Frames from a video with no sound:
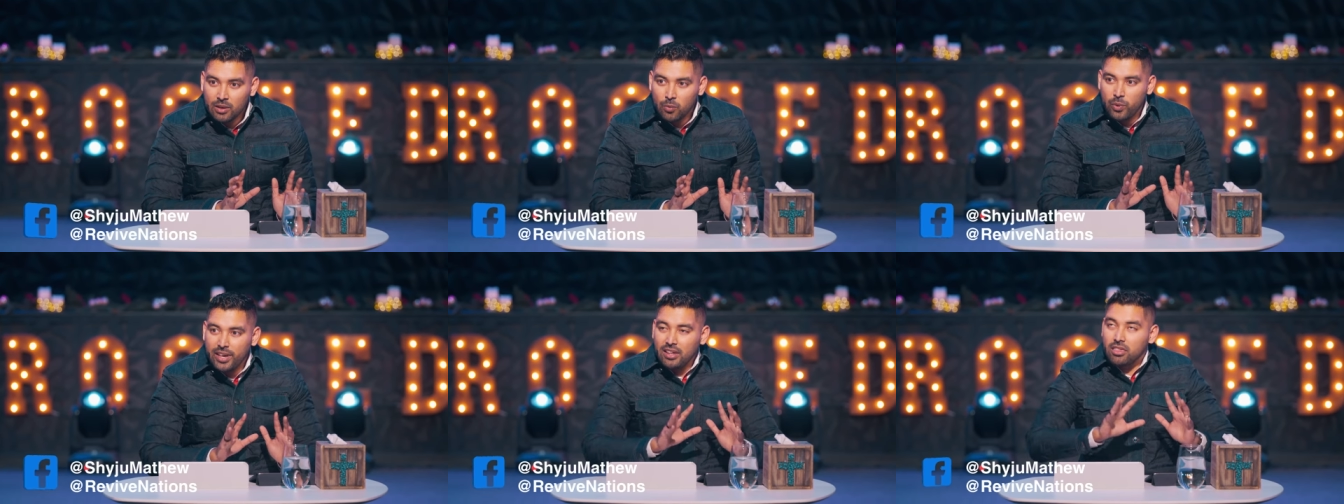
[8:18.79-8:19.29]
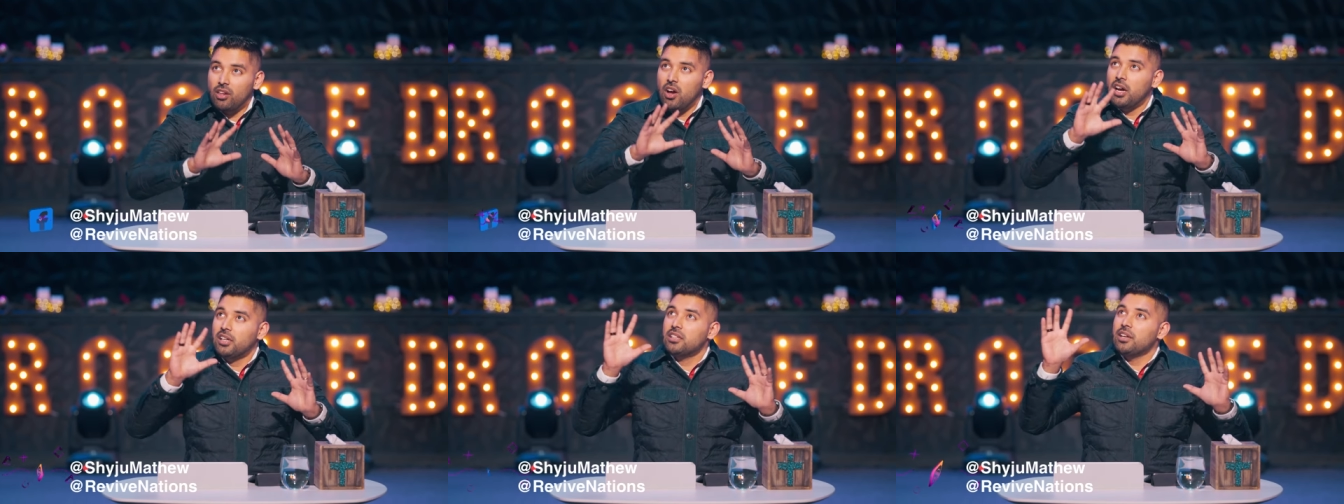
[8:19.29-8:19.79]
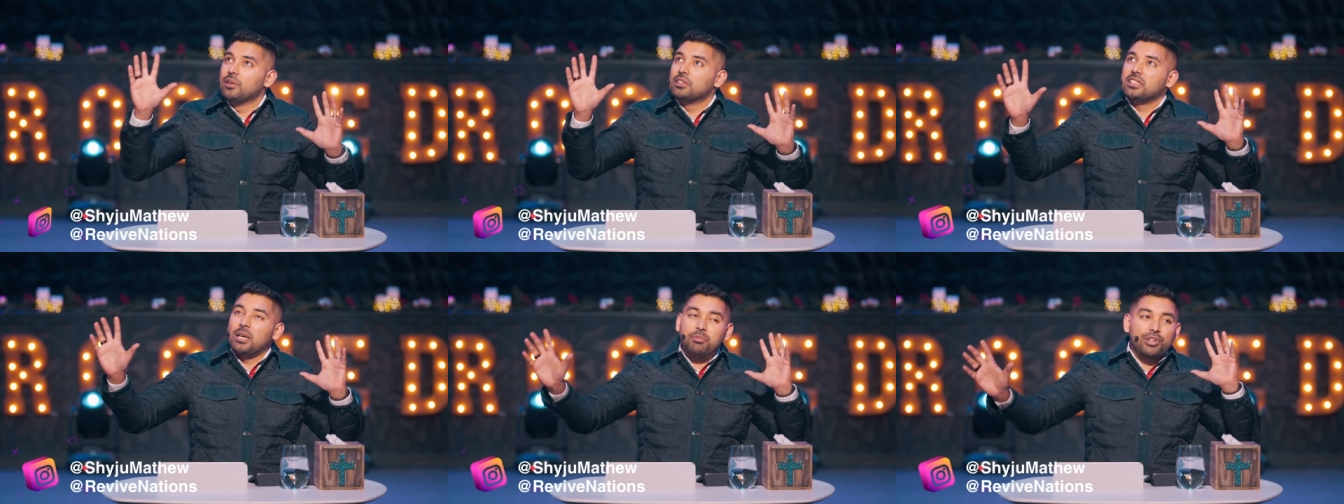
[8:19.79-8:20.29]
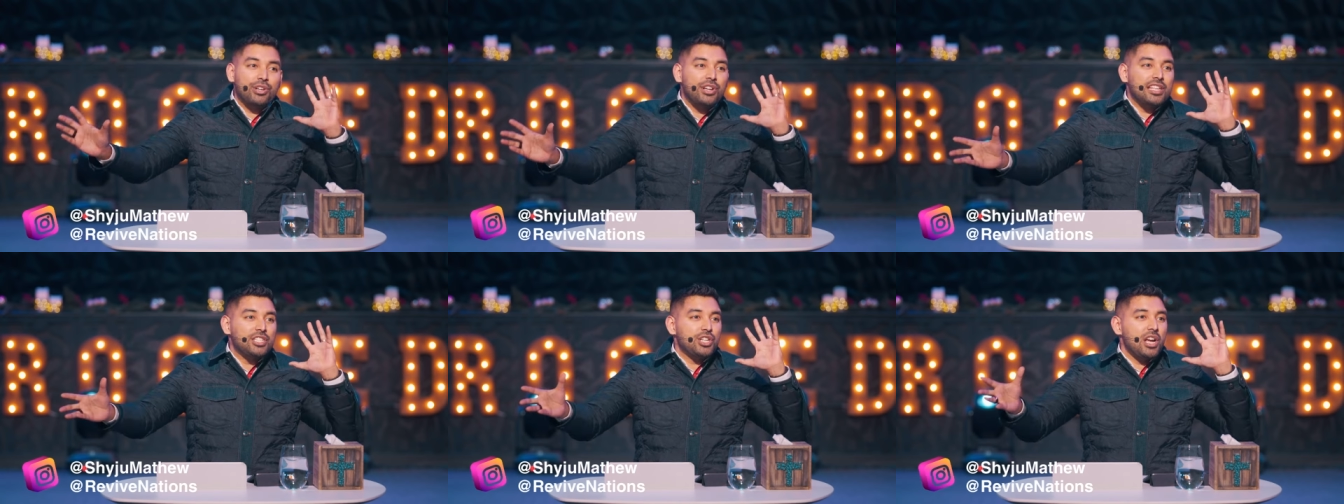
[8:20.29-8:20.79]
We thought there was some
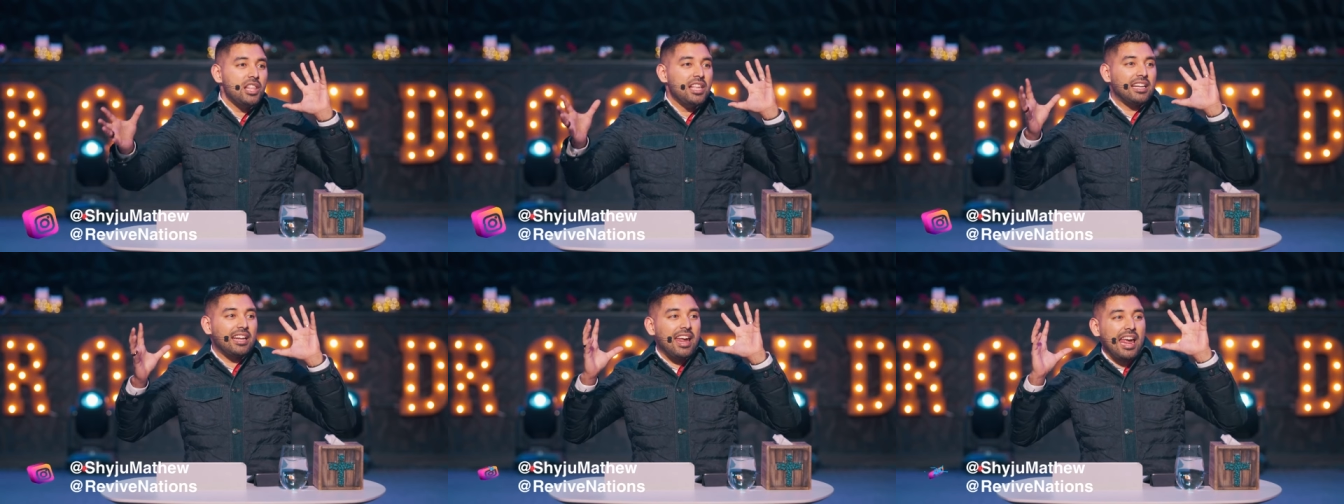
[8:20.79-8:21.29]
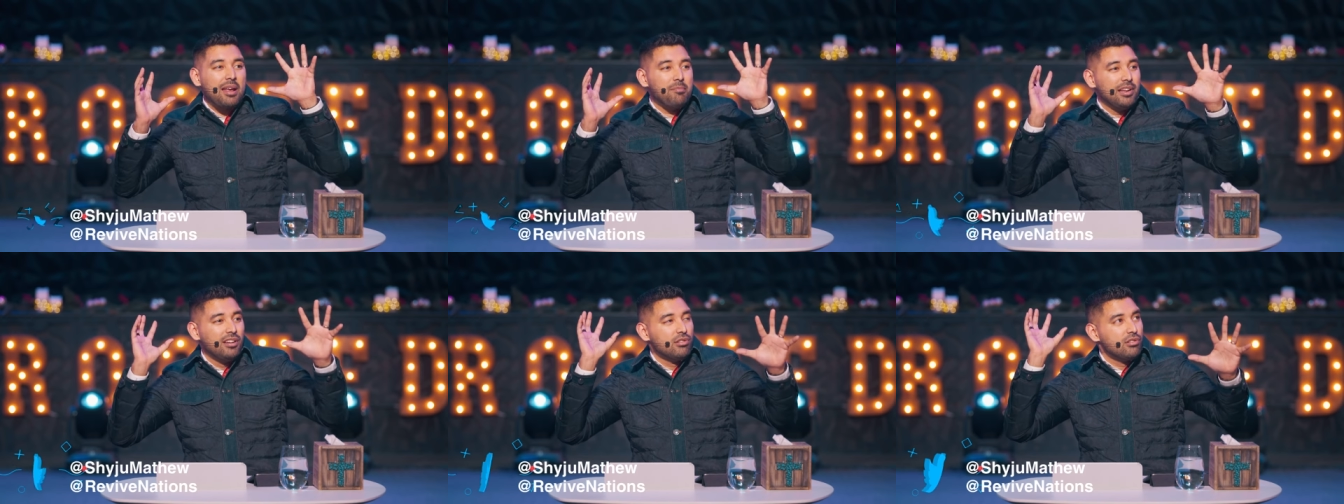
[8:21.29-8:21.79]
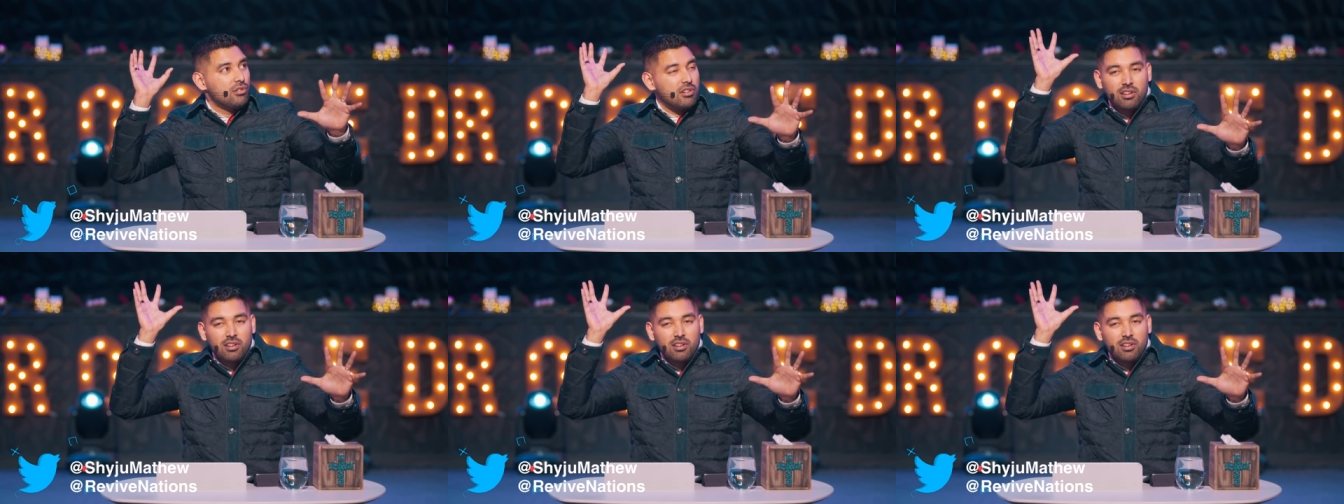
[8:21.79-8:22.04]
creature that came in,